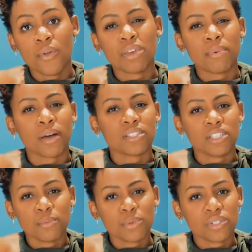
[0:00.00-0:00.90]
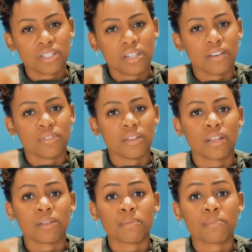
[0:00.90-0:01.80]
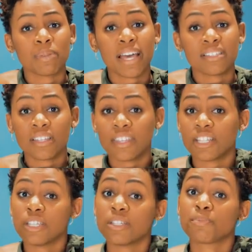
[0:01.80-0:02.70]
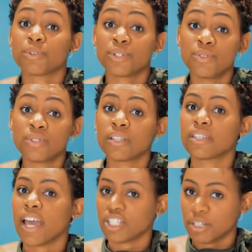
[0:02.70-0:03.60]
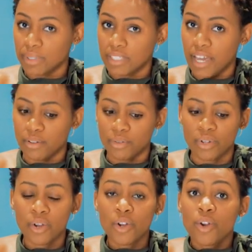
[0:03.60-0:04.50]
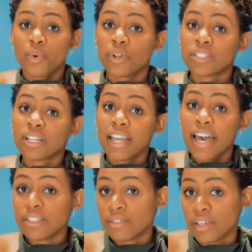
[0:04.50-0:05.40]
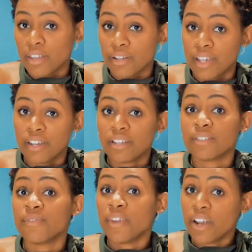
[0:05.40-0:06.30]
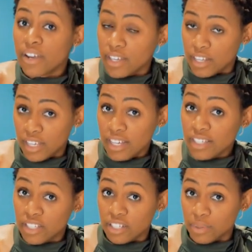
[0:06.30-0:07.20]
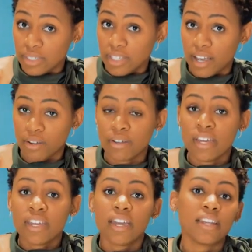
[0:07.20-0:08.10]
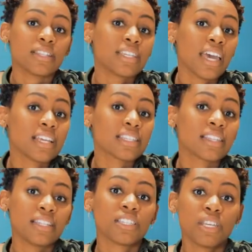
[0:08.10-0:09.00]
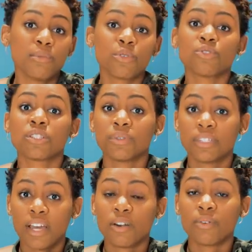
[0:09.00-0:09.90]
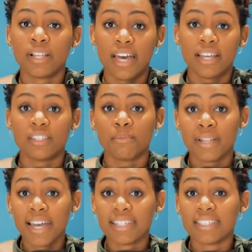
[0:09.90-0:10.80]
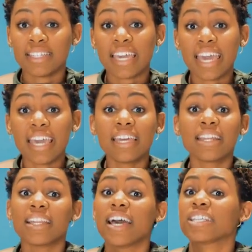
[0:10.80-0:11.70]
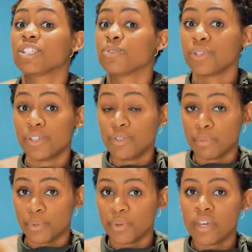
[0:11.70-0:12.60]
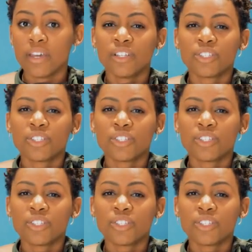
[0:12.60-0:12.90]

Only about 10% of the plastic that is produced is actually recycled. Whereas glass, on the other hand, is very easy to recycle and it takes less chemicals to recycle glass than plastic, and glass is reusable.